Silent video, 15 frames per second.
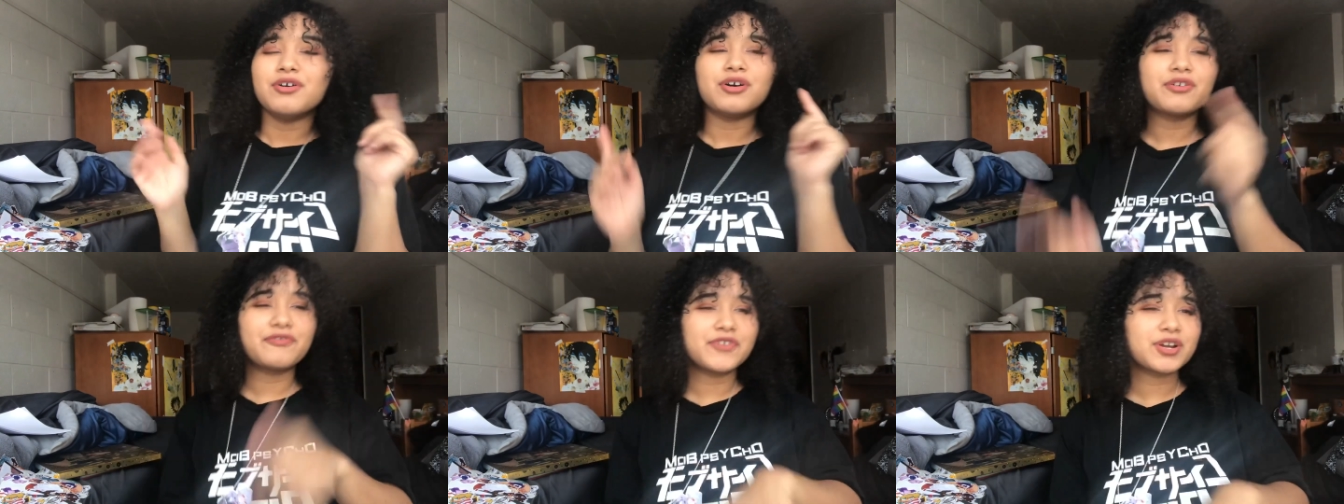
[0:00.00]

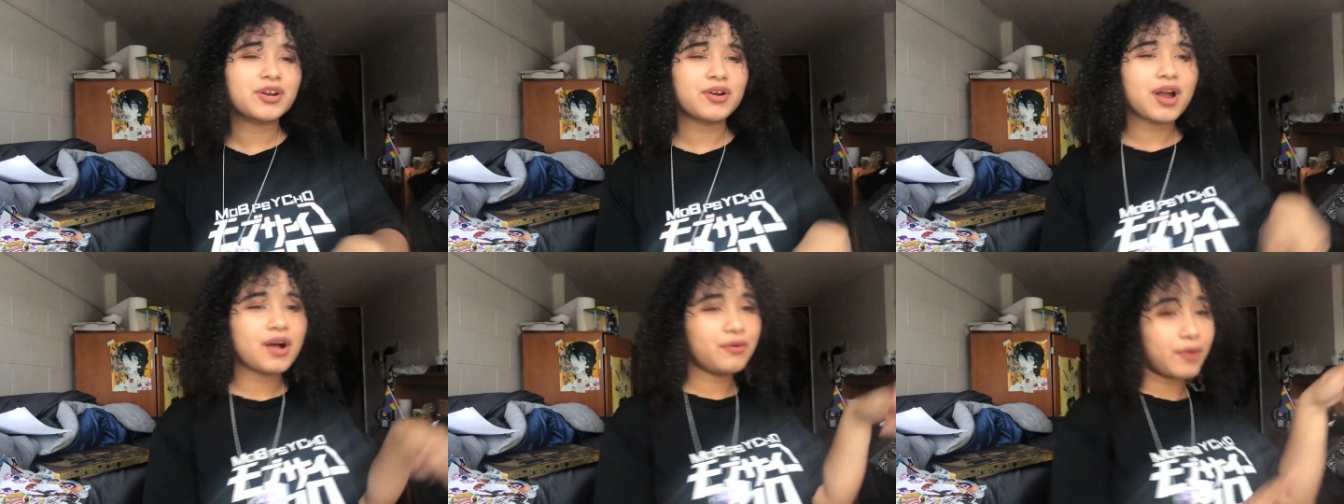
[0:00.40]
or
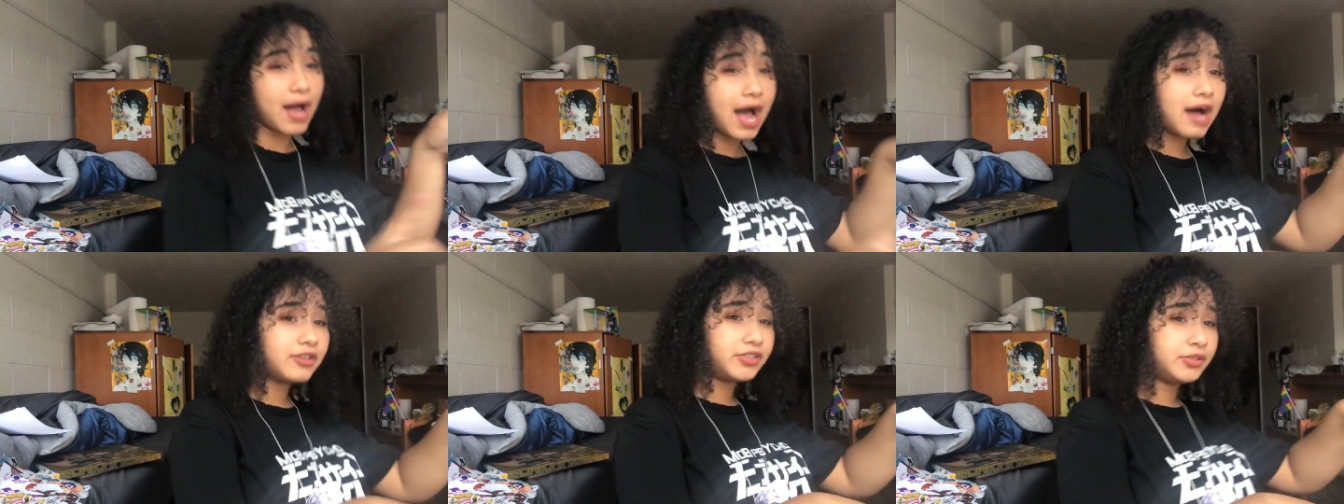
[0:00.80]
figure out
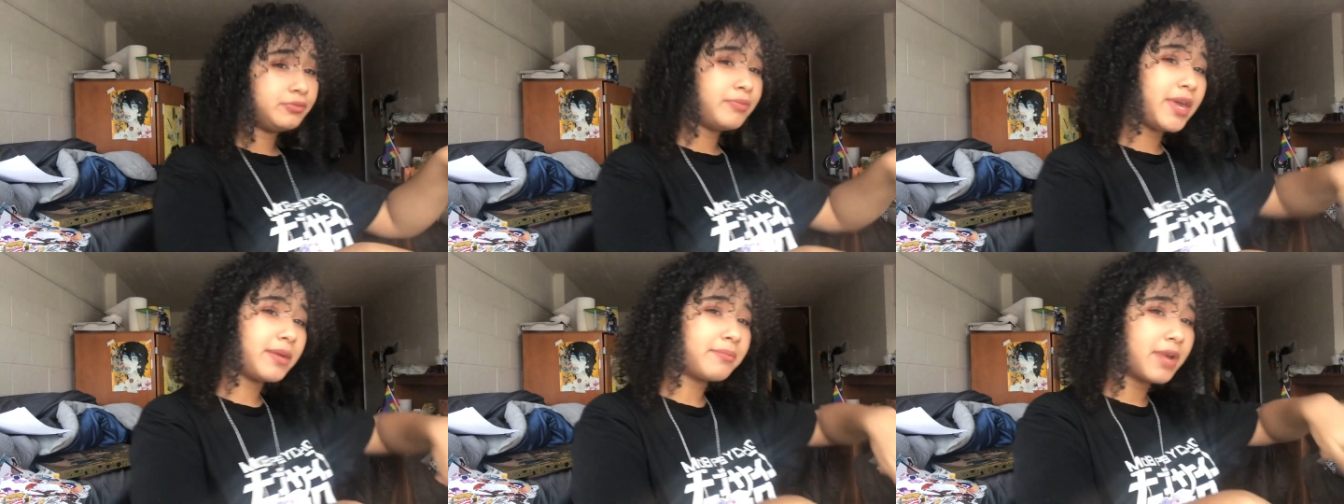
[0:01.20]
how to
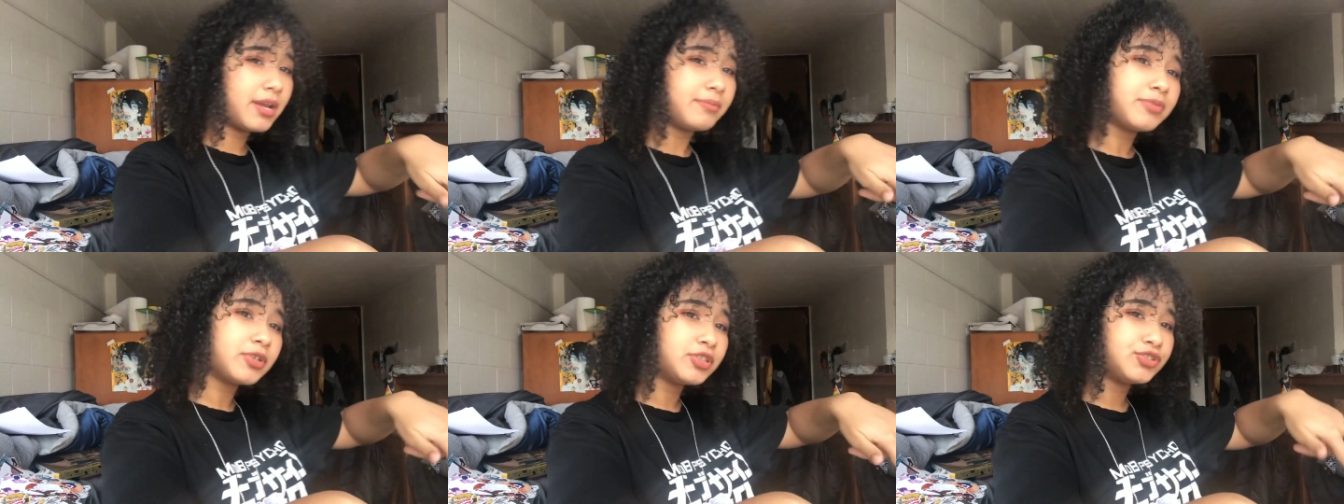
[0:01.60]
make my
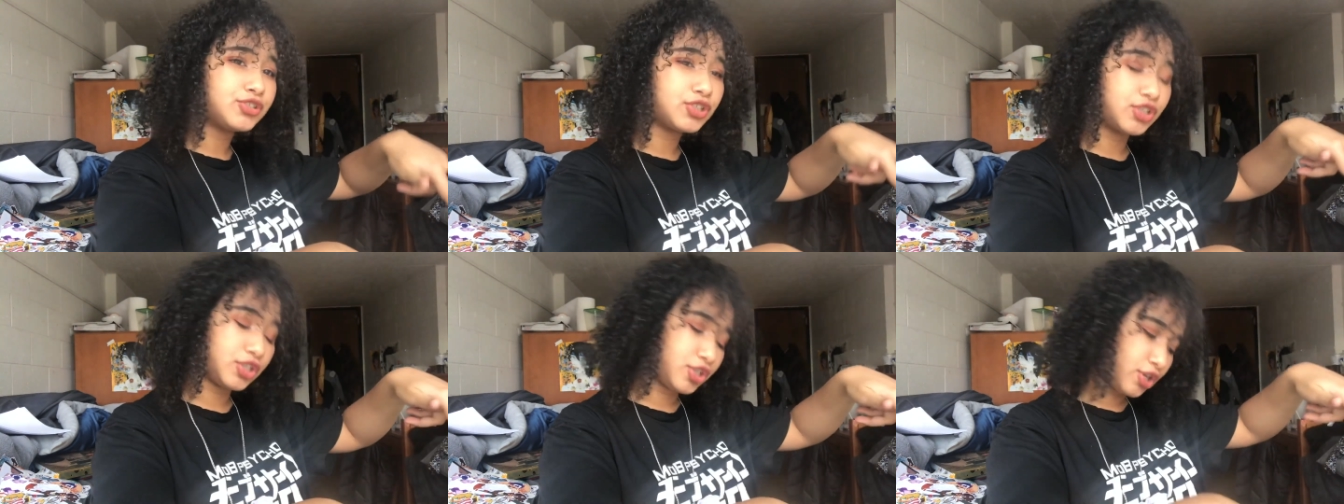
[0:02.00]

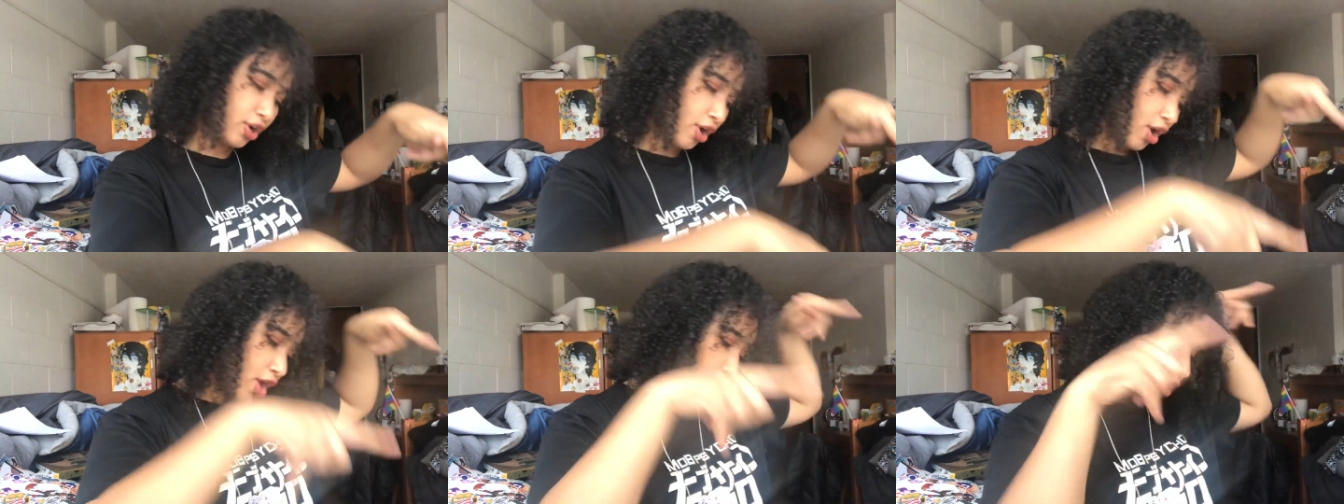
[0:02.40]
printer
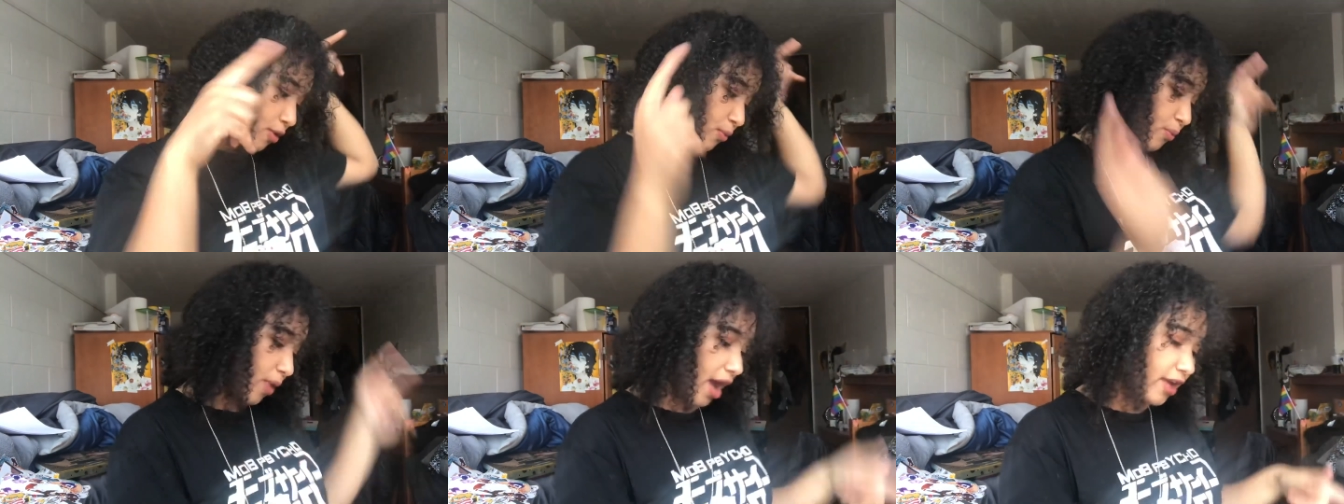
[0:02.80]

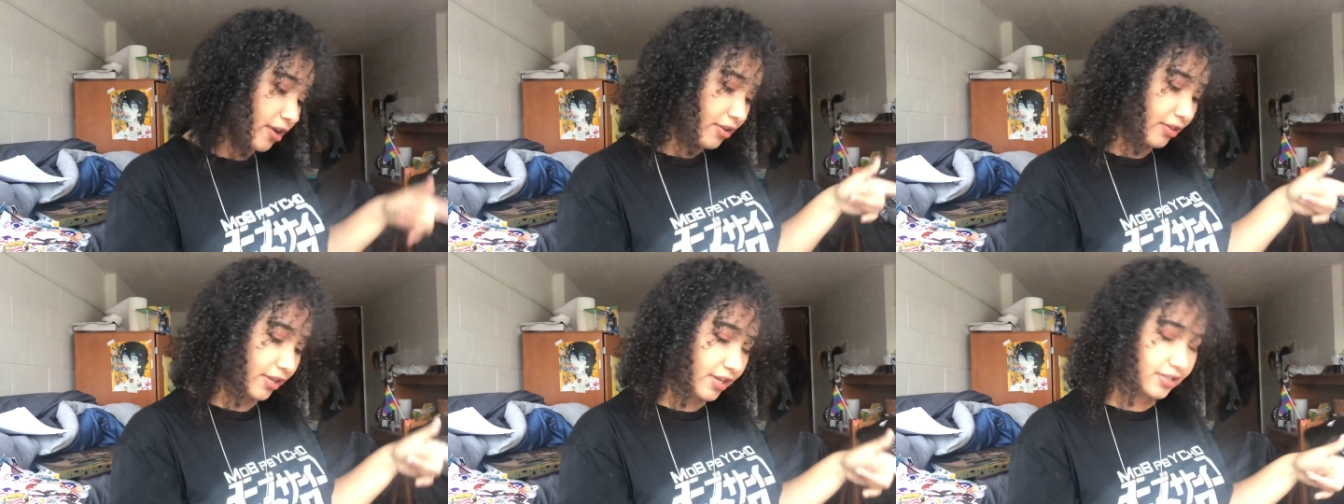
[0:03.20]

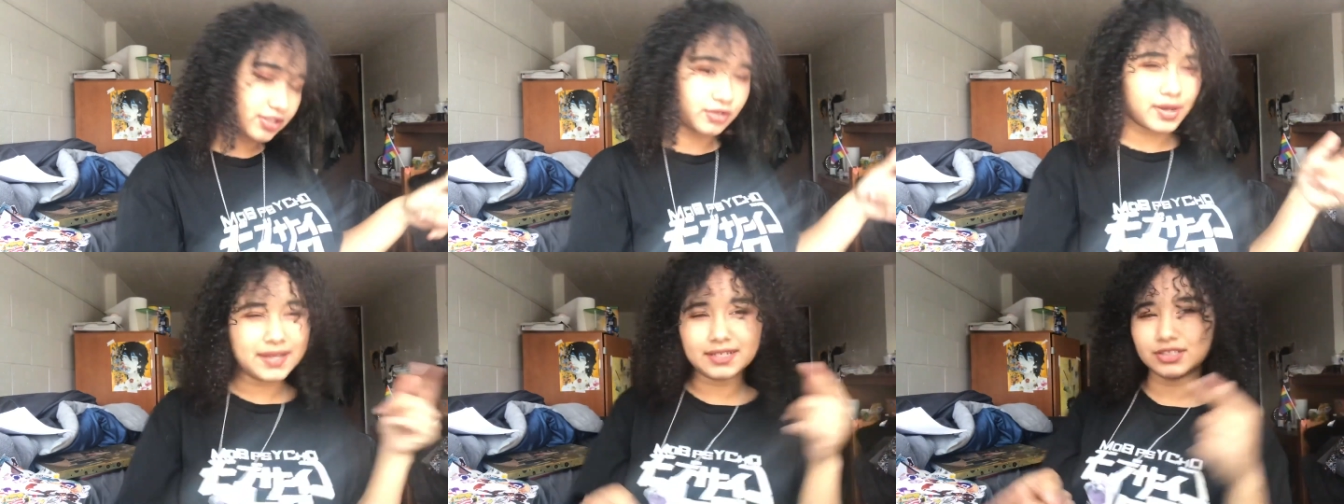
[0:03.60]
wireless
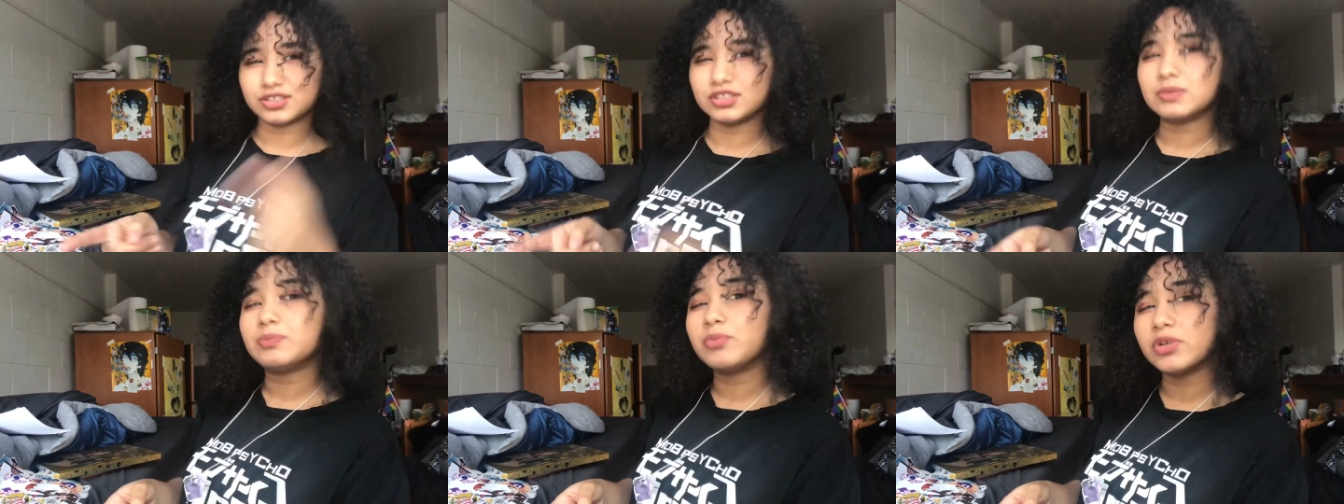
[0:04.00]
so I could
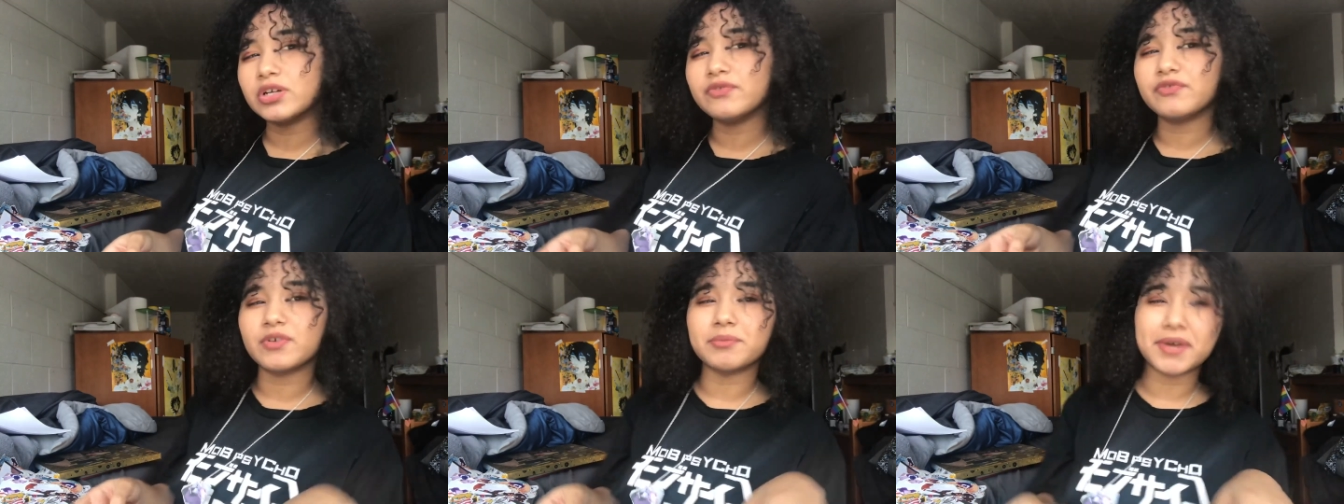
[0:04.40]
just
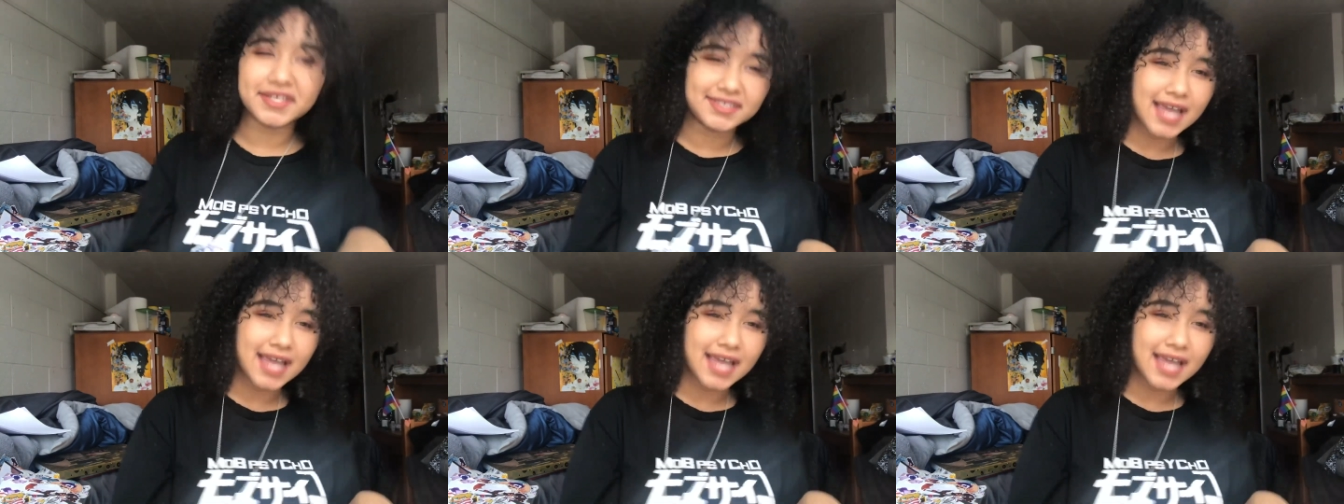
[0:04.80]
print from my